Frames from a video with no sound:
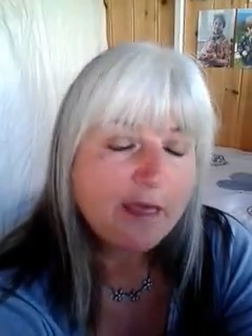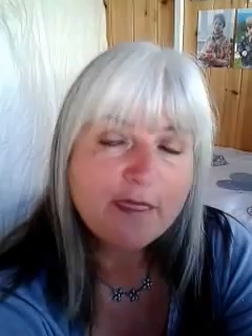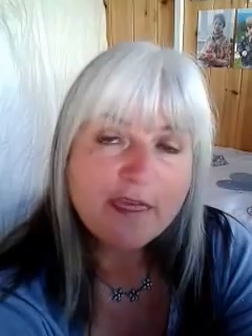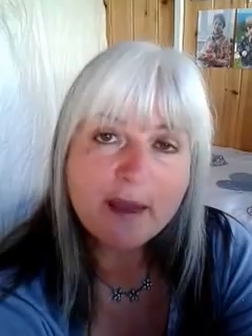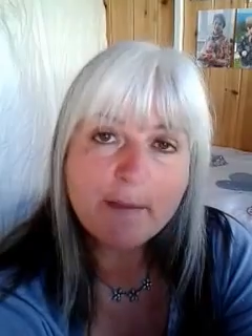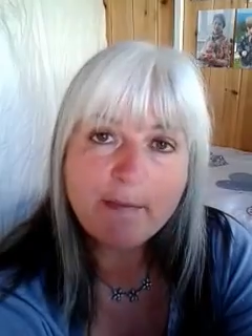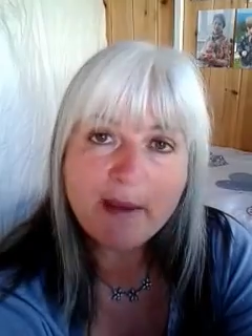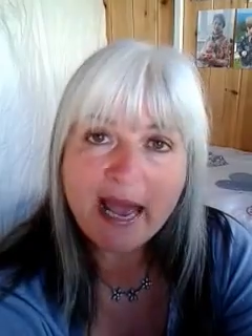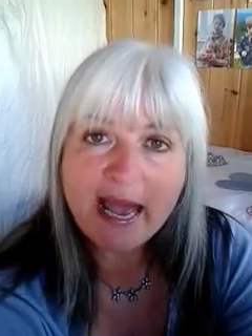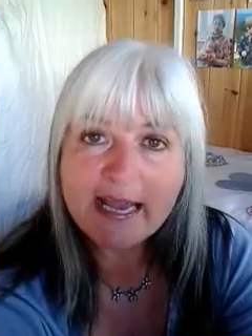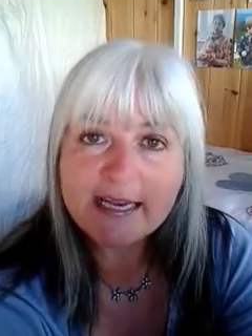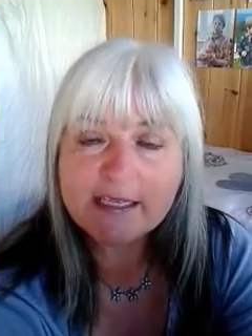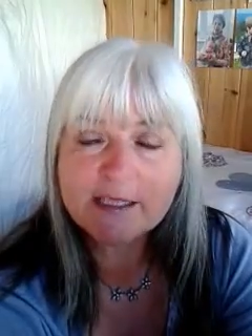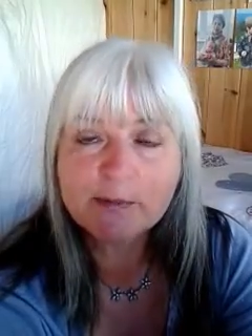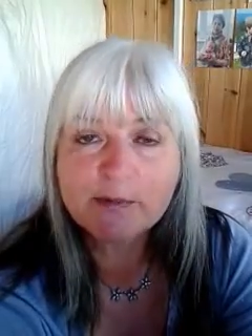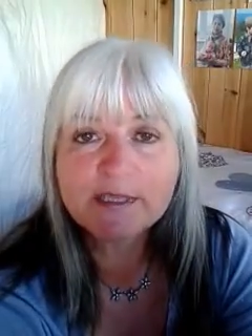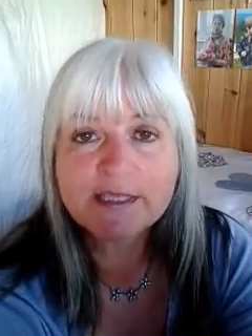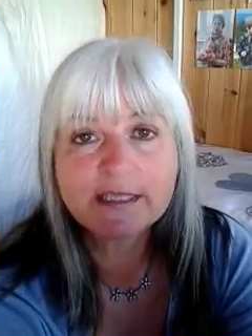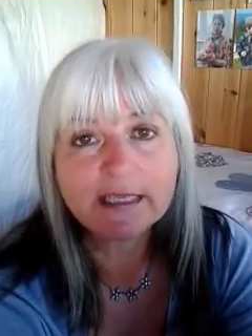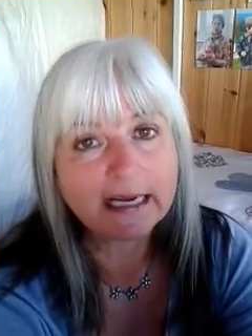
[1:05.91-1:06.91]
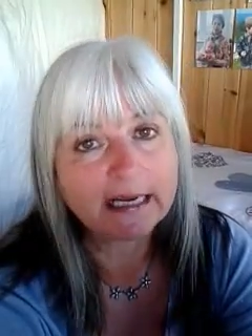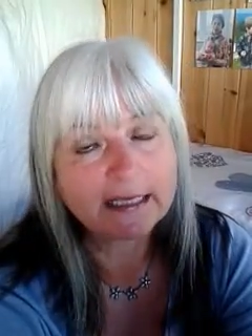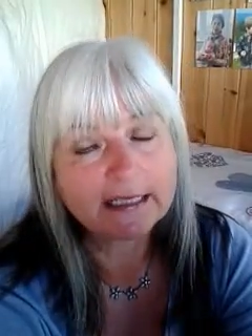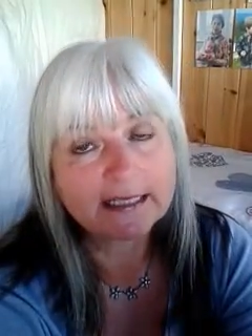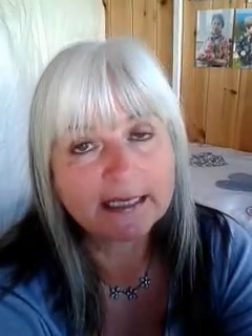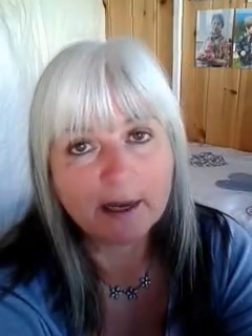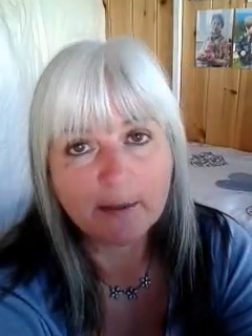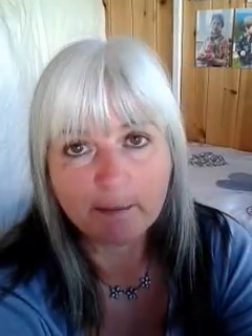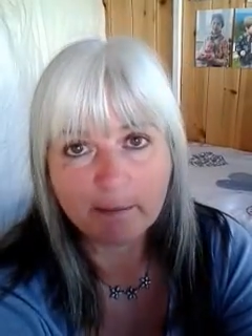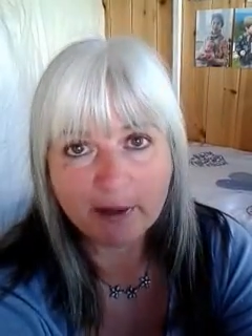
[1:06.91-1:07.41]
Their bags were
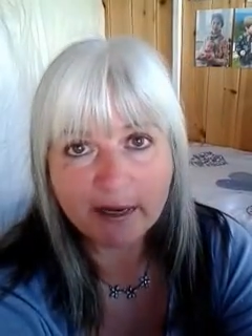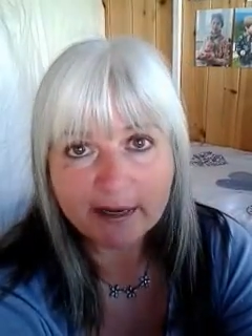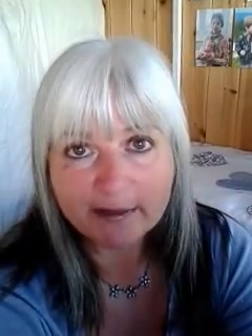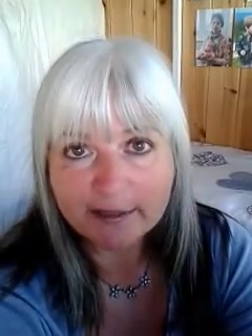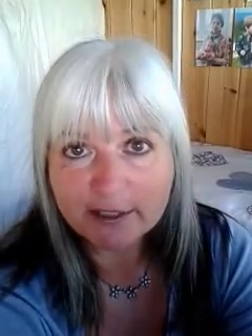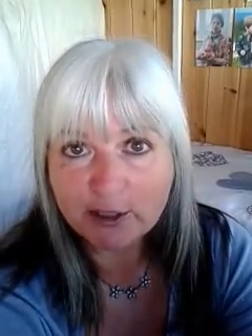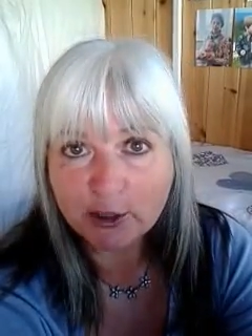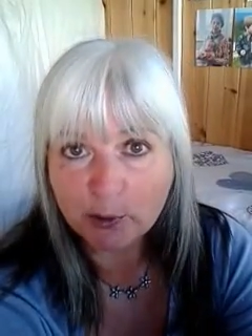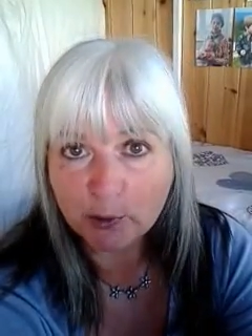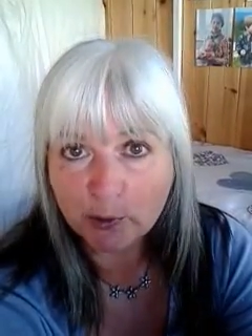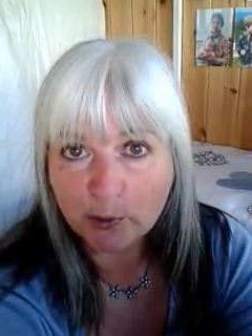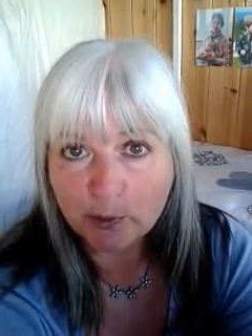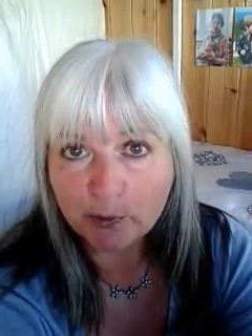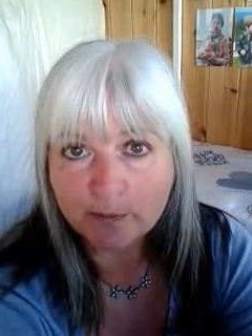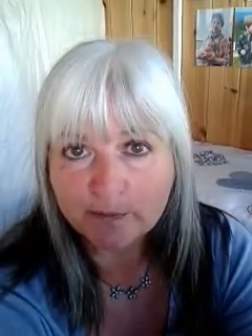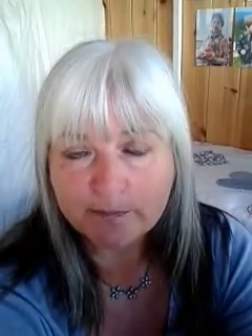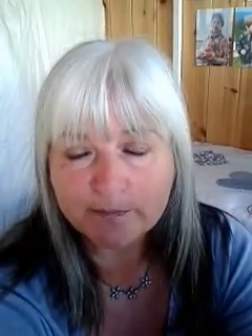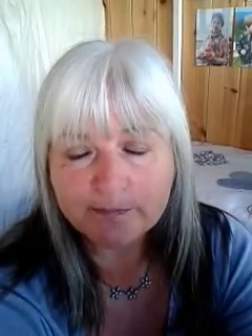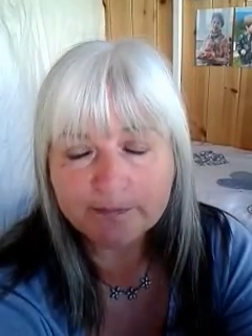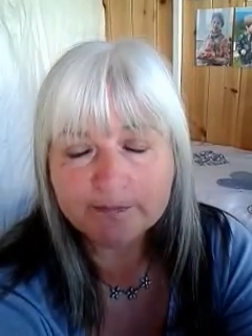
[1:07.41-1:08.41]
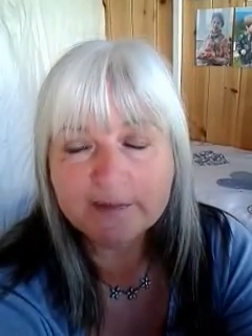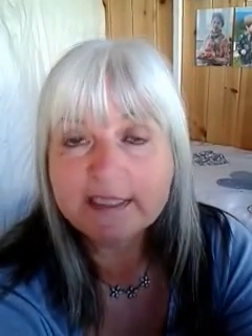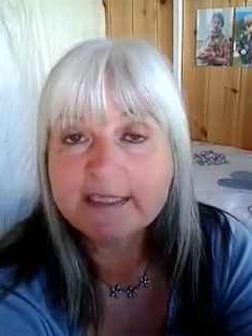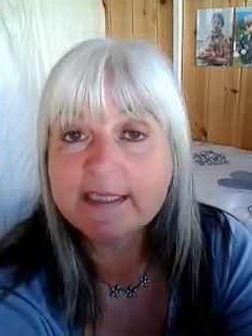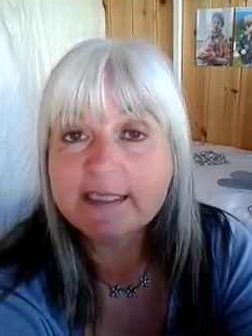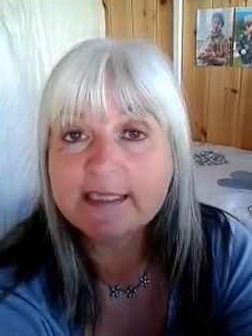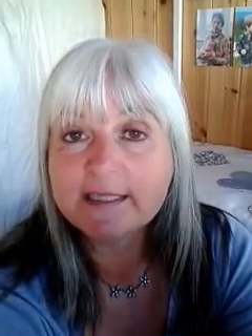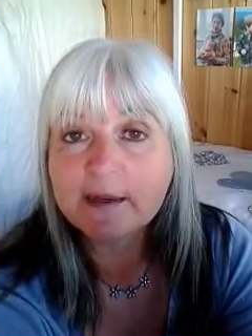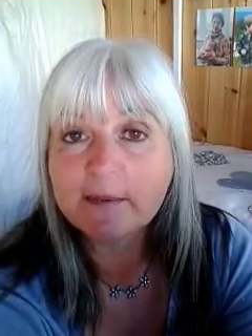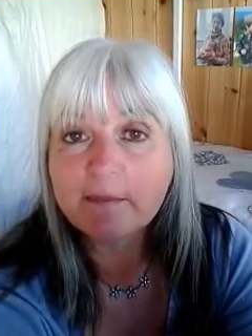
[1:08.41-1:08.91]
stacked up by the door.
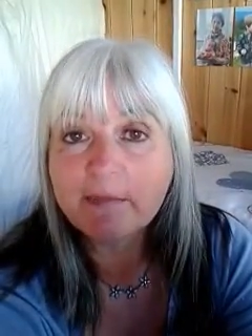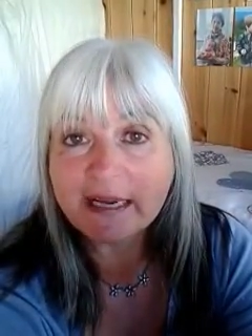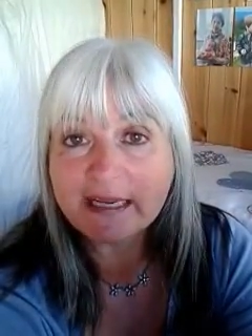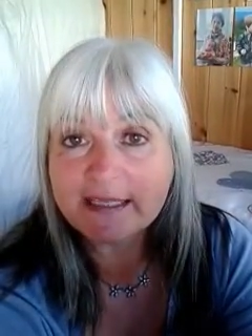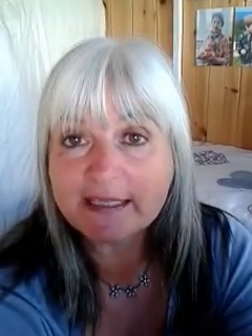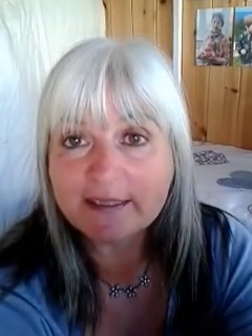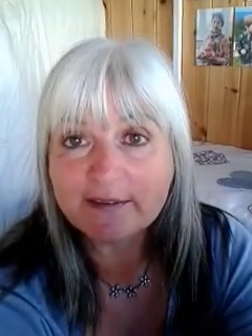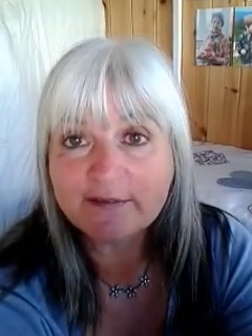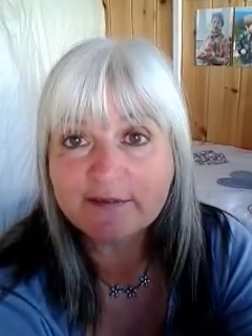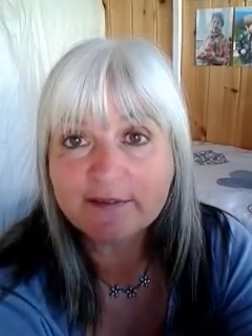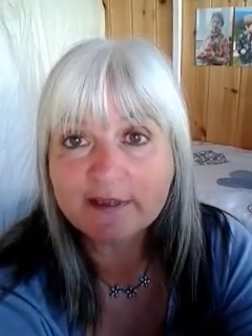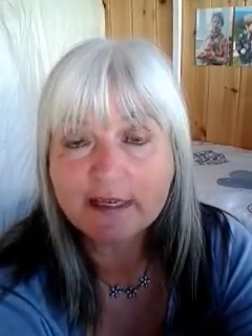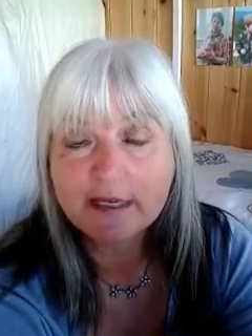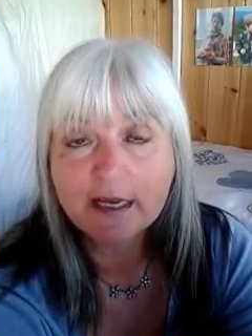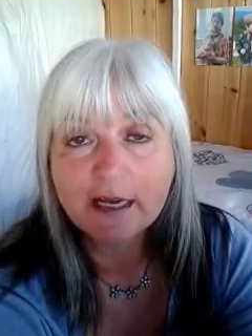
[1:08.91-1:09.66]
This is a passive